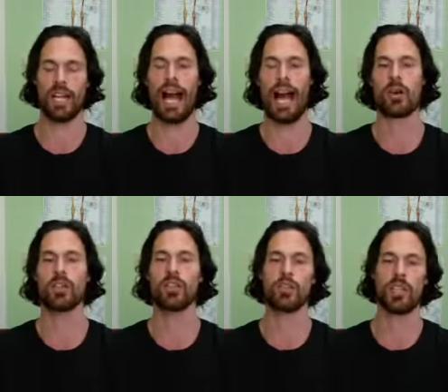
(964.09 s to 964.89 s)
How
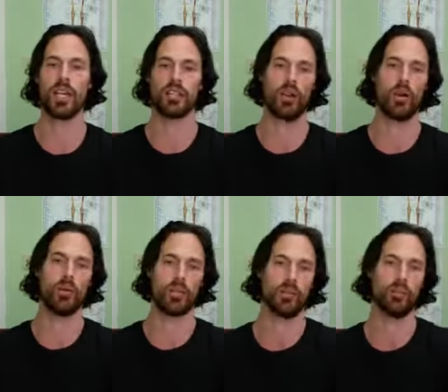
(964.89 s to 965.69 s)
do you get to
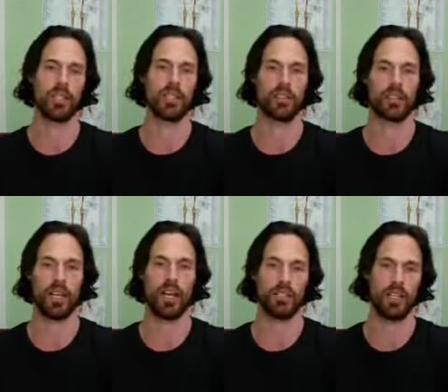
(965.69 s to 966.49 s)
open up the inner
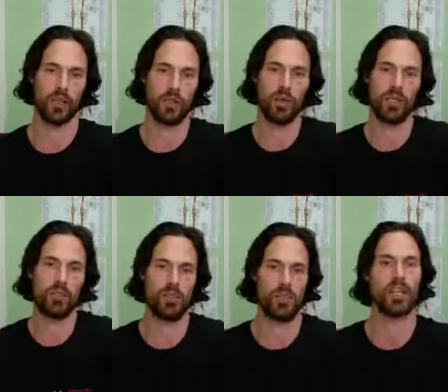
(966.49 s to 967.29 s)
child? Like, what do
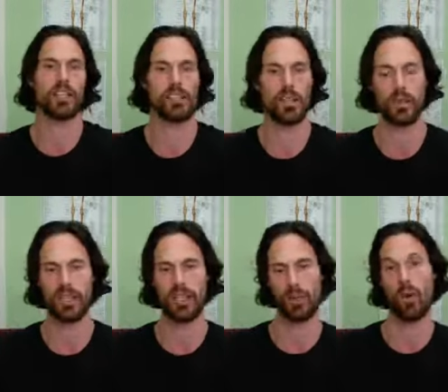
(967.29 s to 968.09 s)
you say to
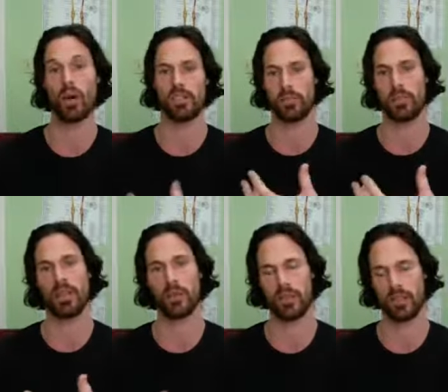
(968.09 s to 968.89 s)
somebody that wants to
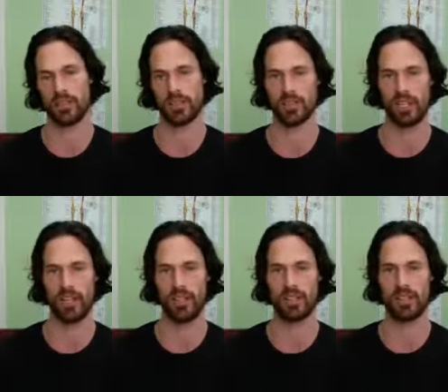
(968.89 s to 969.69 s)
play with their inner child?